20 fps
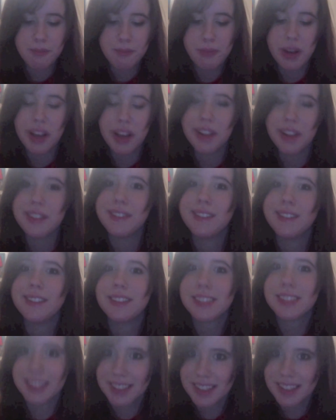But
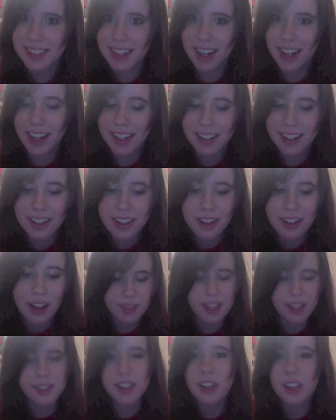since it's not,
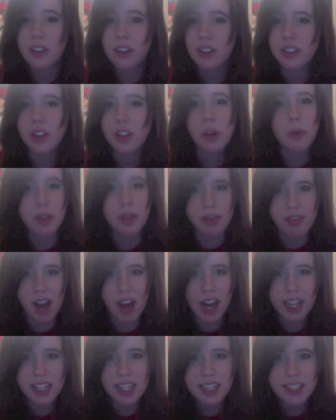I think I would go with
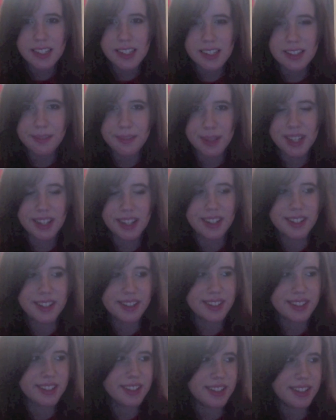Thaddeus,
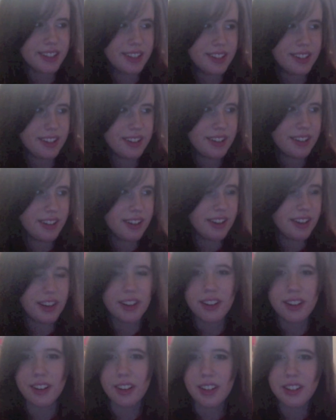because, I
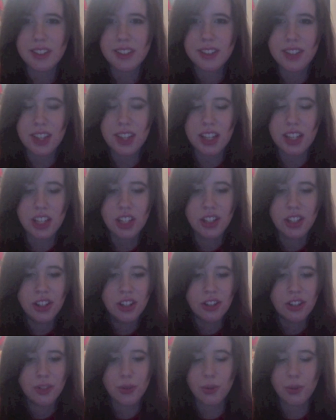don't know, I just think
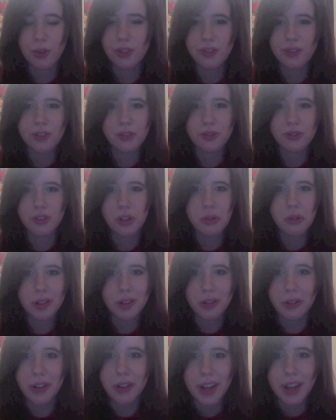there's no
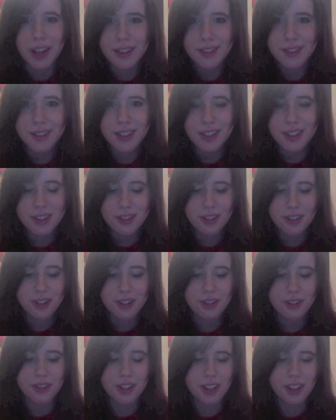other
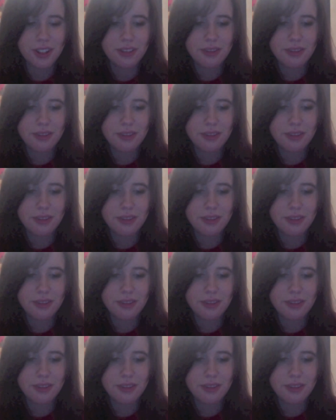ancestor that,